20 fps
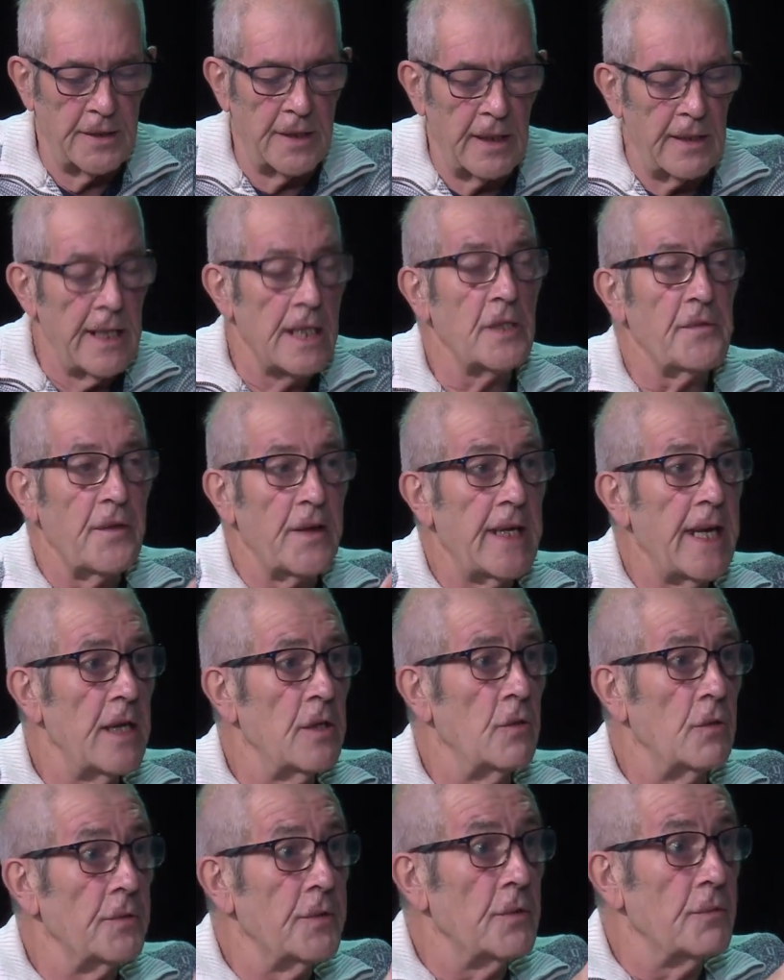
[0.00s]
now let's forget
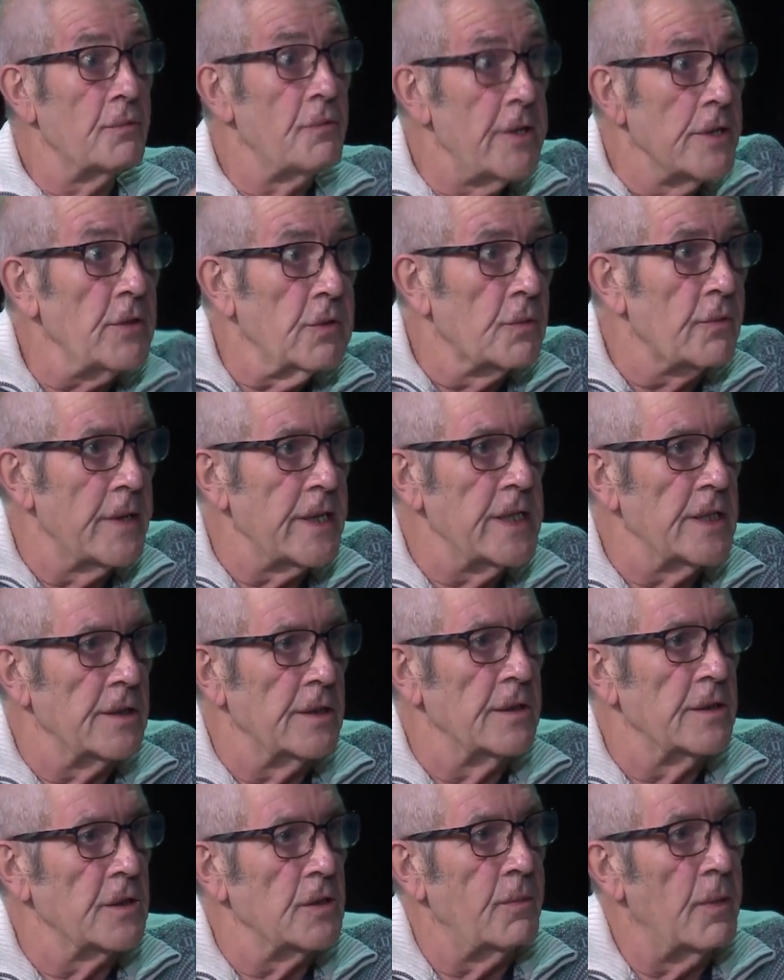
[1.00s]
all the real
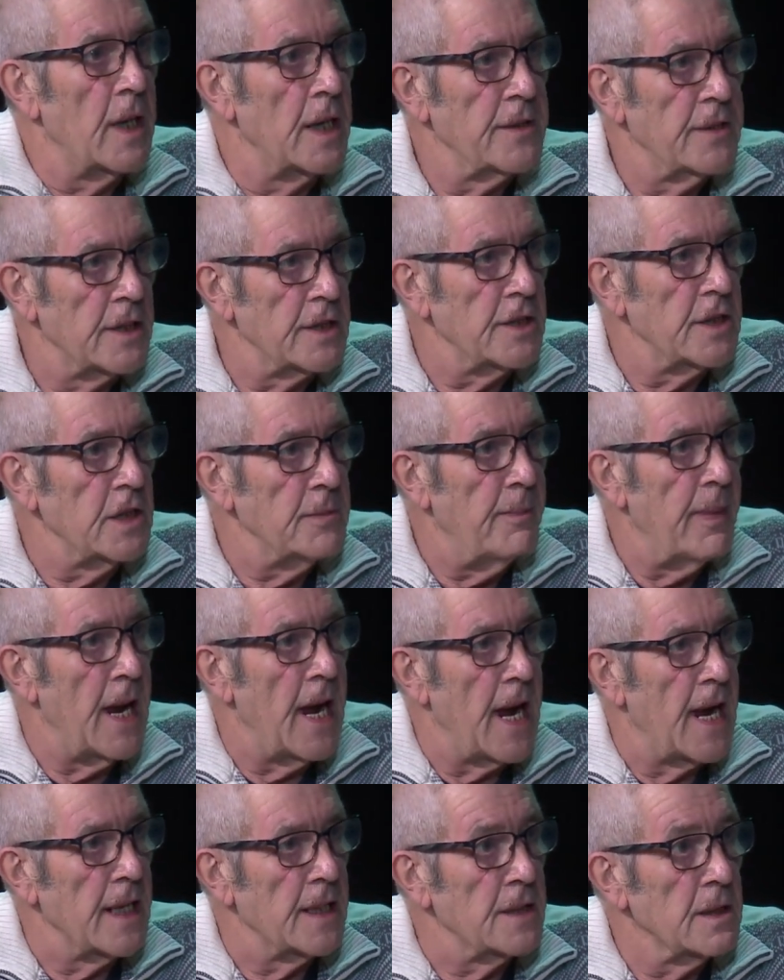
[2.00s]
reasons why this is
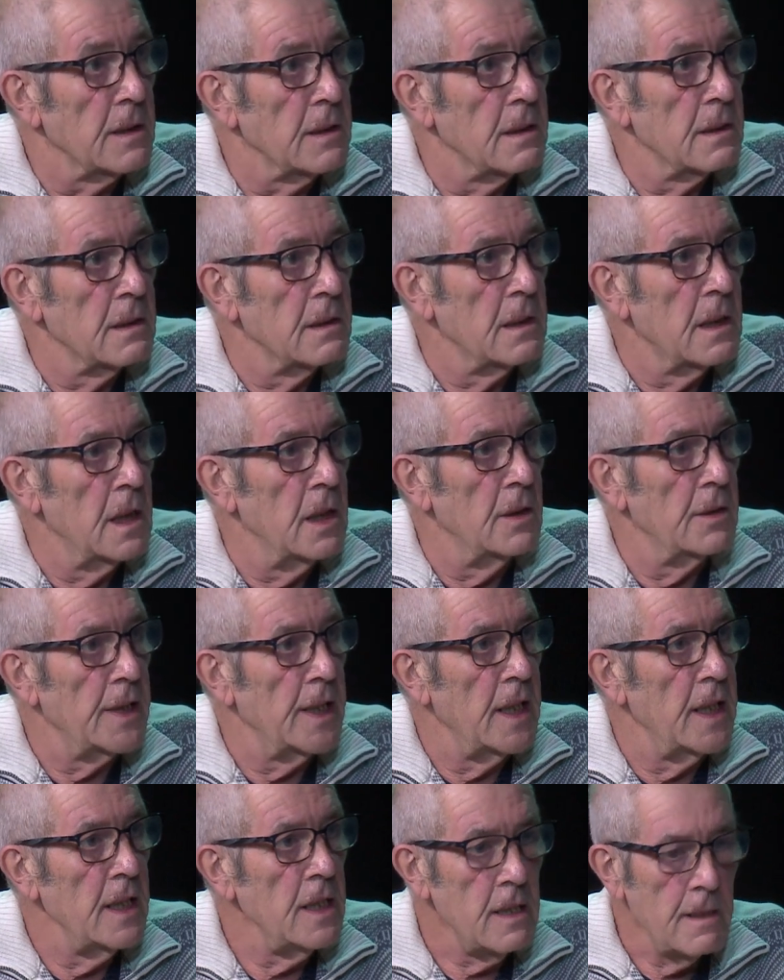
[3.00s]
bad. Yeah.
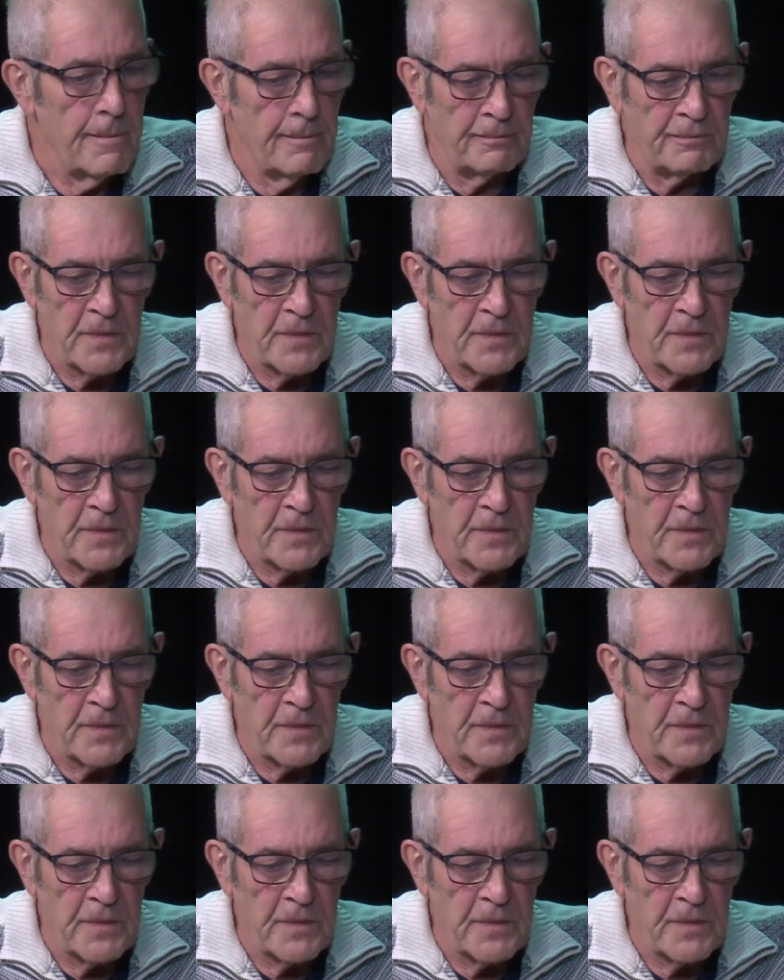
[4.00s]
Okay?